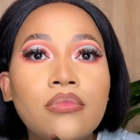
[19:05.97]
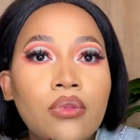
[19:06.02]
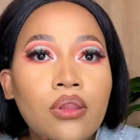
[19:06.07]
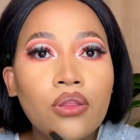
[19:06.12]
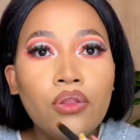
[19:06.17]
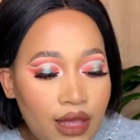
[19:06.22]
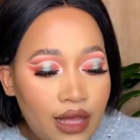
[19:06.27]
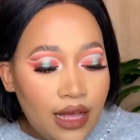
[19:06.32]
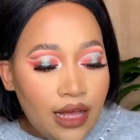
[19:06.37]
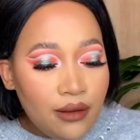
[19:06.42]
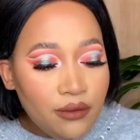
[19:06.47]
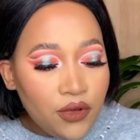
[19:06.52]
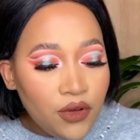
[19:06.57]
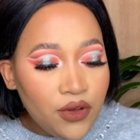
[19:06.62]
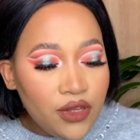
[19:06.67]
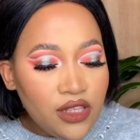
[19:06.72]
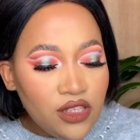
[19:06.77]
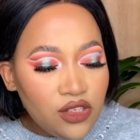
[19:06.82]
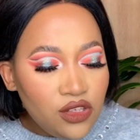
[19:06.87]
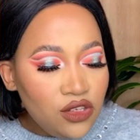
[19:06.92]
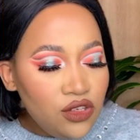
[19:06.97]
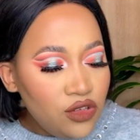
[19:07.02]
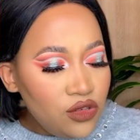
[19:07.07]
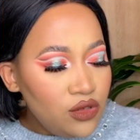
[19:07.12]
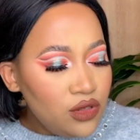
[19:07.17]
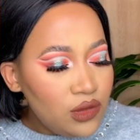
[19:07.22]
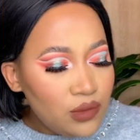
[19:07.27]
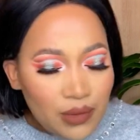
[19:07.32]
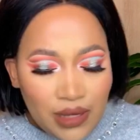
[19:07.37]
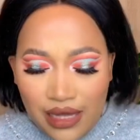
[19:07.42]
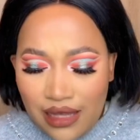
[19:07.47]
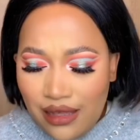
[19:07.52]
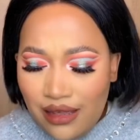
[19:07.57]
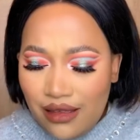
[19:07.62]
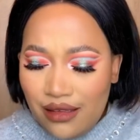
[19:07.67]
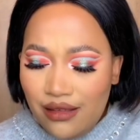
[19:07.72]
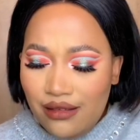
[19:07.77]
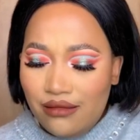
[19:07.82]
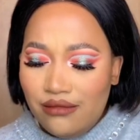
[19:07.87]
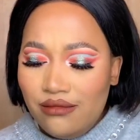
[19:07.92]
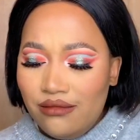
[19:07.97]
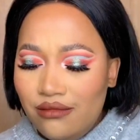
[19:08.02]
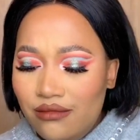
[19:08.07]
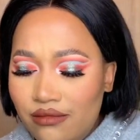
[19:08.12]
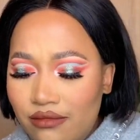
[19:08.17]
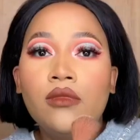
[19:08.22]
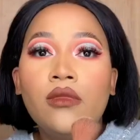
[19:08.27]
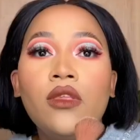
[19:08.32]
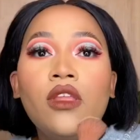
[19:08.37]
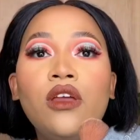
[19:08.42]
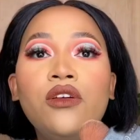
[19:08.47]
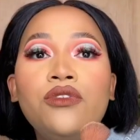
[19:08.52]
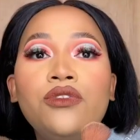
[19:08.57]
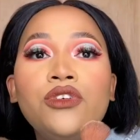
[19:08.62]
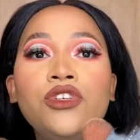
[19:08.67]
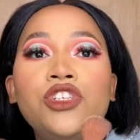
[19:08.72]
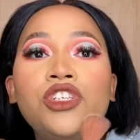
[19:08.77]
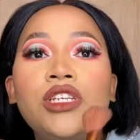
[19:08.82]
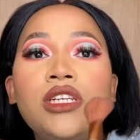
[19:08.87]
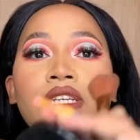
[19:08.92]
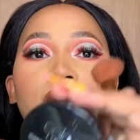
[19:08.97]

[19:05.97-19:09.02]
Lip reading: I'm going to use my Foschini